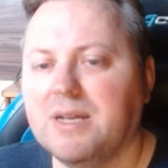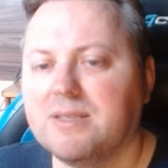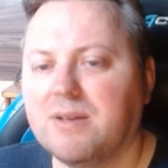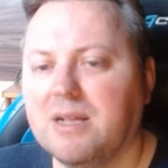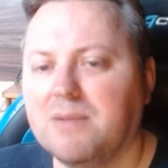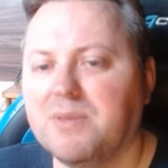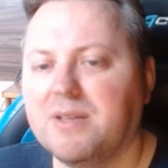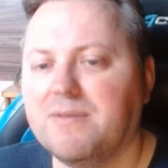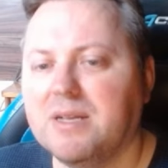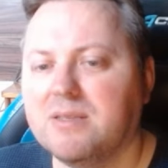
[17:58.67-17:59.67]
help the
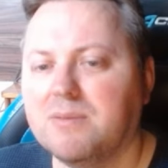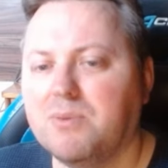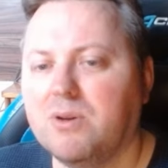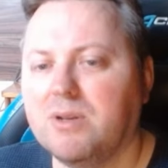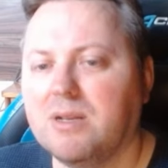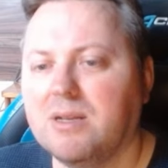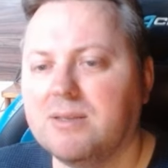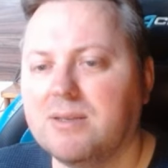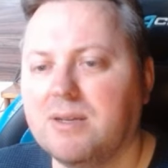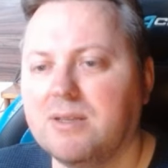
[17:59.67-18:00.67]
advanced pawn
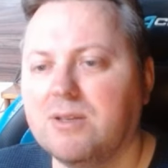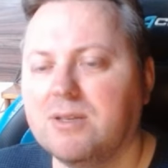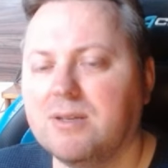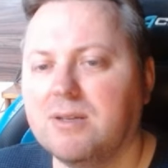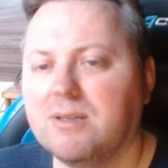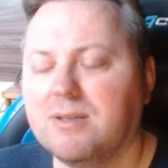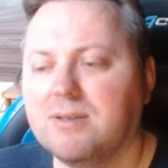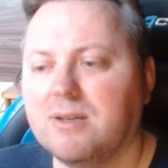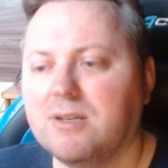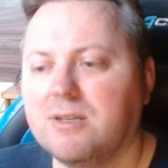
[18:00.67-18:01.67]
unless he
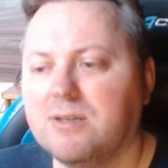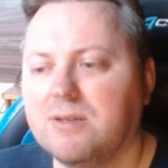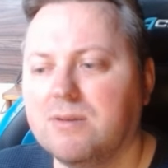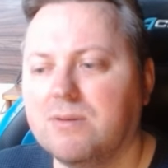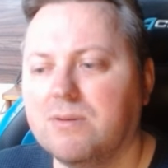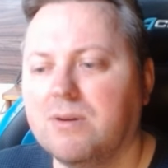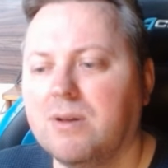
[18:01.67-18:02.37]
doesn't exchange, yeah. So